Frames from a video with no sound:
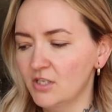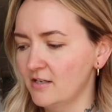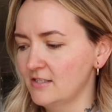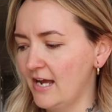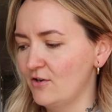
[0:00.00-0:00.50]
to
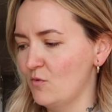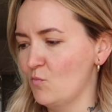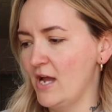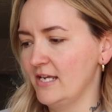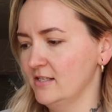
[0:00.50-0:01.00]
cut down on
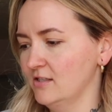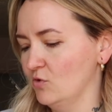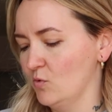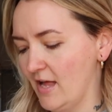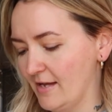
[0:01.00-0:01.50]
waste and
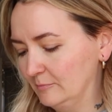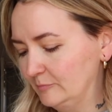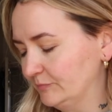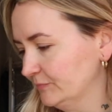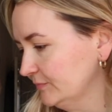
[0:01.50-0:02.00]
all that.
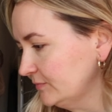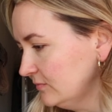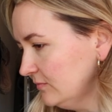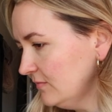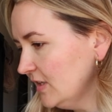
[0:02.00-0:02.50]

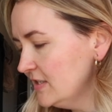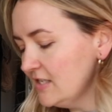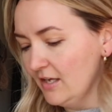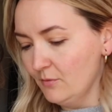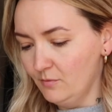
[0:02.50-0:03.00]

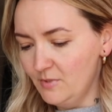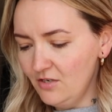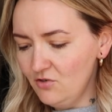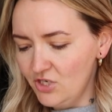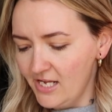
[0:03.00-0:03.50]
So, we
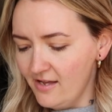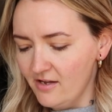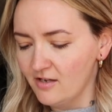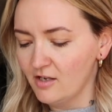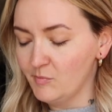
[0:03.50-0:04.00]
don't usually
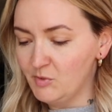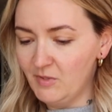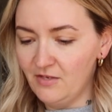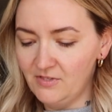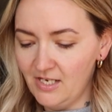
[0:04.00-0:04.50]
get herbs, but
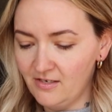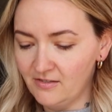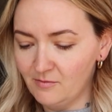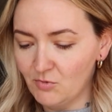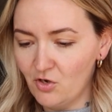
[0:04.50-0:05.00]
they've sent us
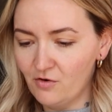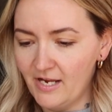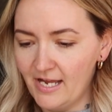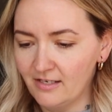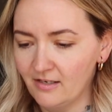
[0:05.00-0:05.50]
some
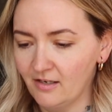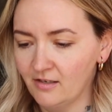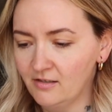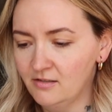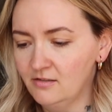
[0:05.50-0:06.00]
coriander,
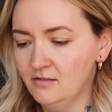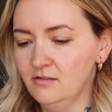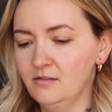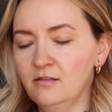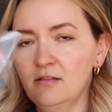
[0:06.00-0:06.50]

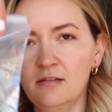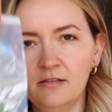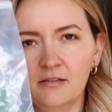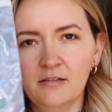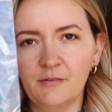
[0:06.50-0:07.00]

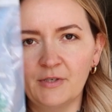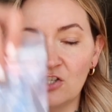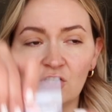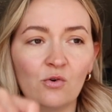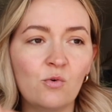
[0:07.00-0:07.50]

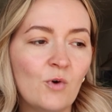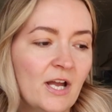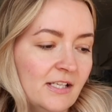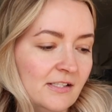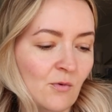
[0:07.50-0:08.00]
which is
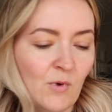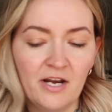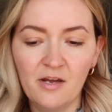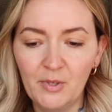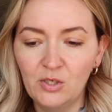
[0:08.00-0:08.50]
always a
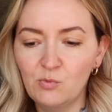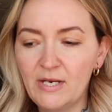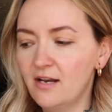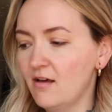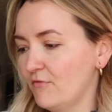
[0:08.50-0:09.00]
winner because we
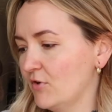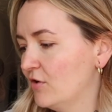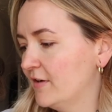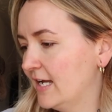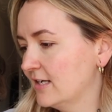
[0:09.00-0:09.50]
love
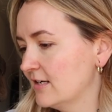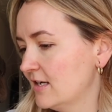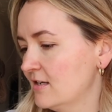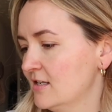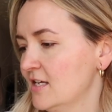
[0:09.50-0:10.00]

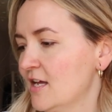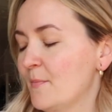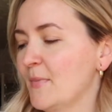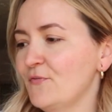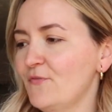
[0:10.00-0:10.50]
coriander.
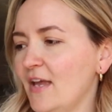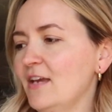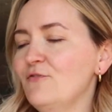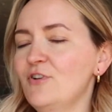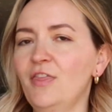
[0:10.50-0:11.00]
My
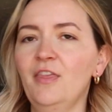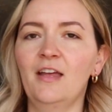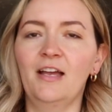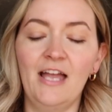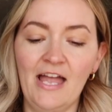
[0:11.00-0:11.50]
favourite
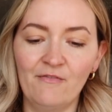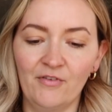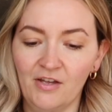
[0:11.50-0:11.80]
thing ever,